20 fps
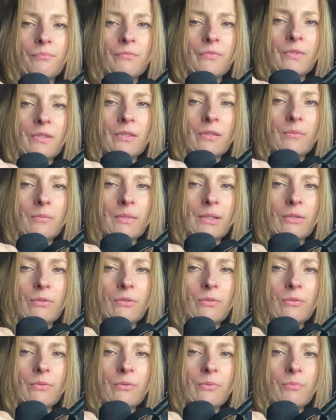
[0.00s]
Some
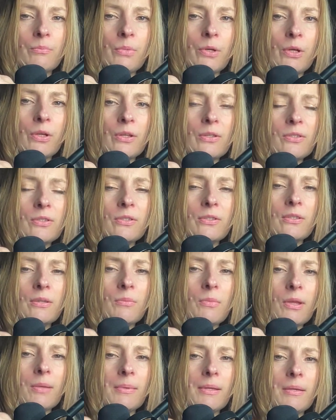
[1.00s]
little birds you
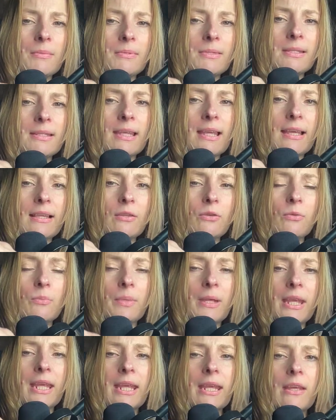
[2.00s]
may be able to tell up
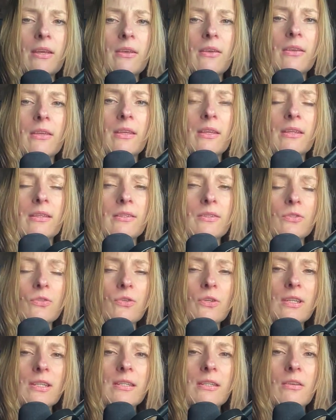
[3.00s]
here. The
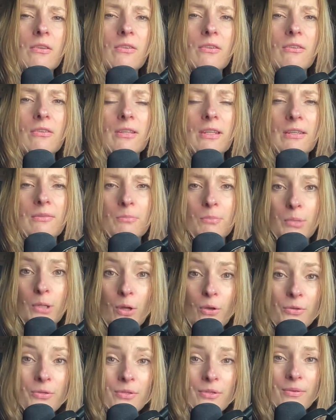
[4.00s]
trees are in
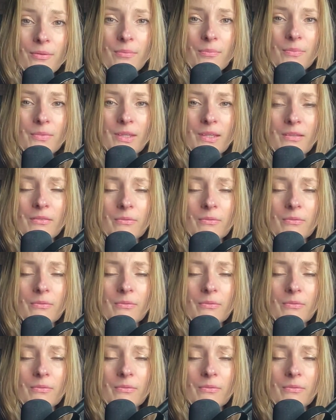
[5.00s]
blossom.